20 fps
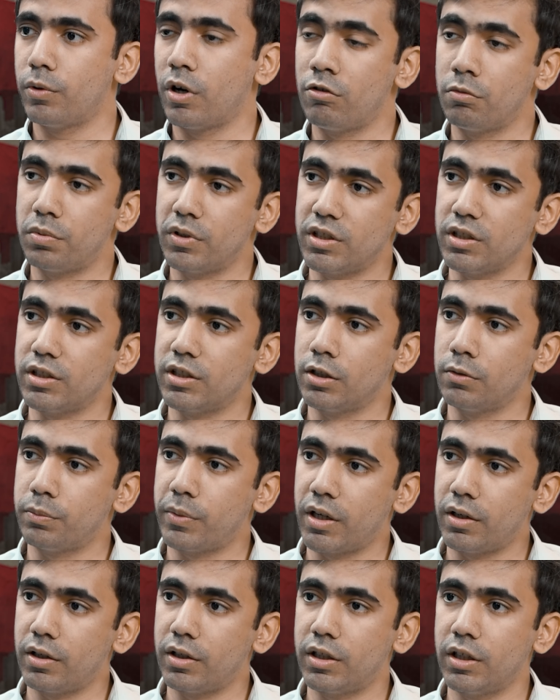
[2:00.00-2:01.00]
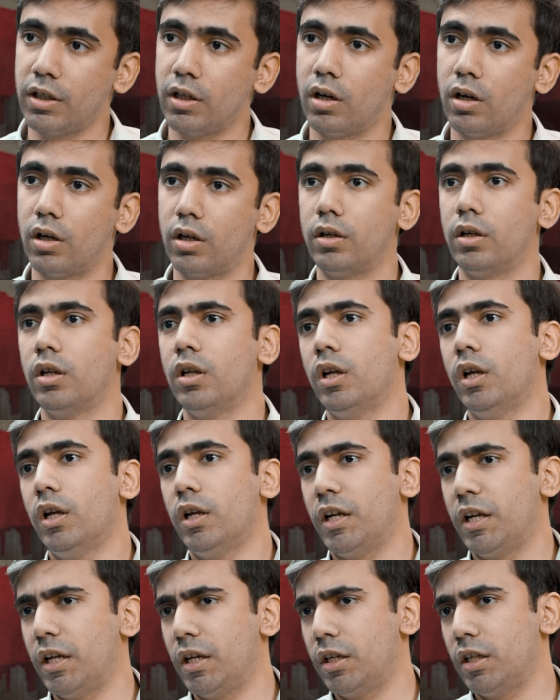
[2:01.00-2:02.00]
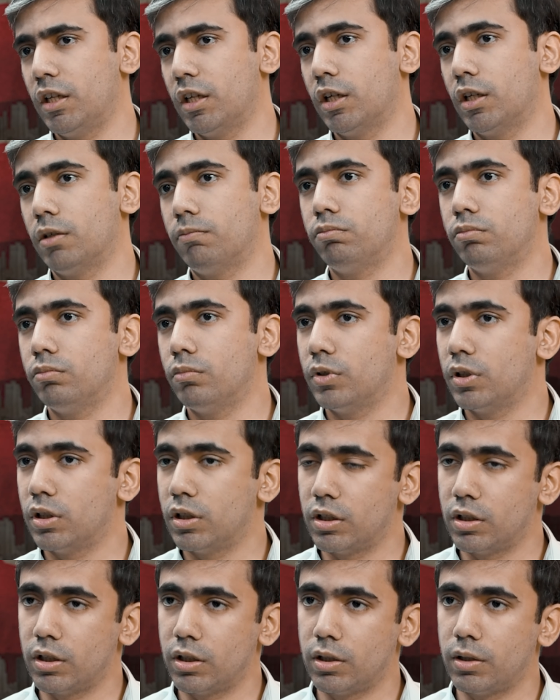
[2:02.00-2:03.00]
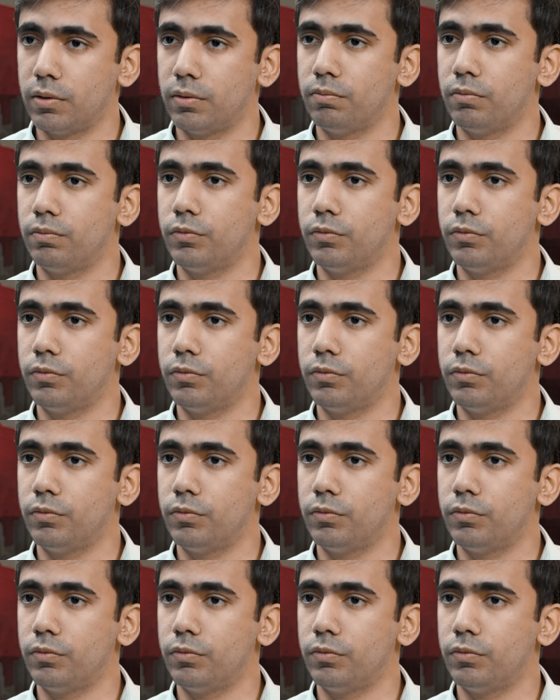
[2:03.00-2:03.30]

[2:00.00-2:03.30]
power purchasing parity are India, uh,